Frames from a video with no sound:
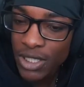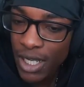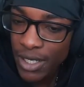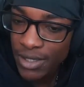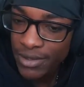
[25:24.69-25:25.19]

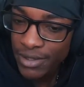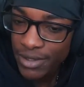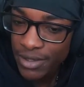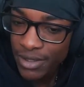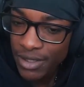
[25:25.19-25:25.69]
Ties,
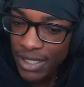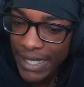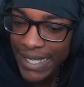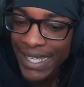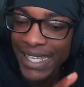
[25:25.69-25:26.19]

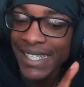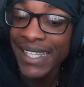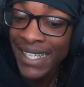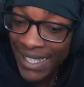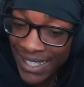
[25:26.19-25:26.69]

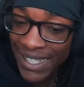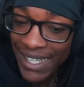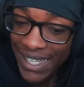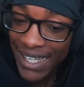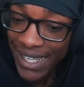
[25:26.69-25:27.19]
He
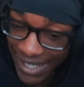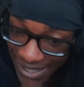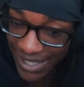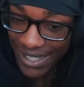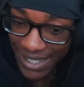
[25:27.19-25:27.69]

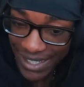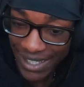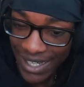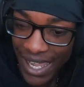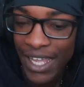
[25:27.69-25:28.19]
He,
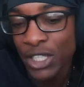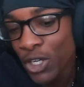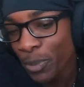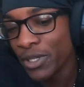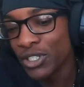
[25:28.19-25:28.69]
and
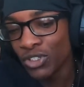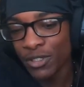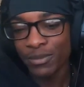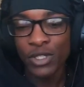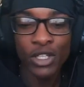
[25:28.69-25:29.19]
European
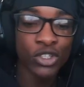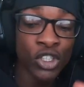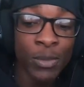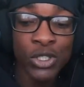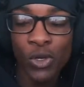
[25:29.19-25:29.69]
Dream.
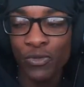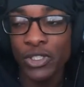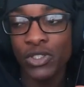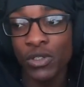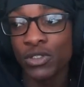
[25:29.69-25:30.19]
Those are my top three
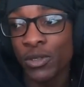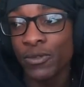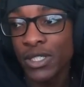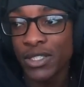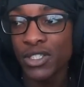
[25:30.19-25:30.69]
songs off
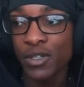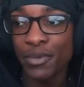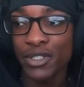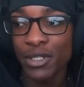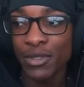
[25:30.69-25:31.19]
of this uh,
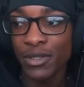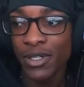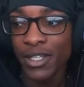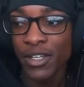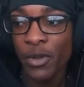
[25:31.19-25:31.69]
project, bro.
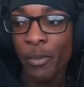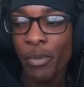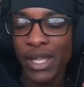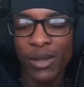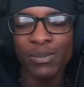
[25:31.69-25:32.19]

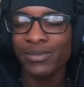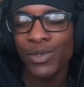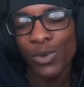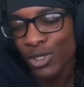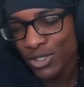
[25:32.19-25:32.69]
Like
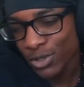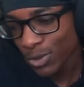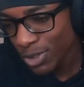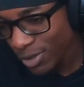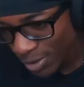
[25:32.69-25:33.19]
all the songs were good.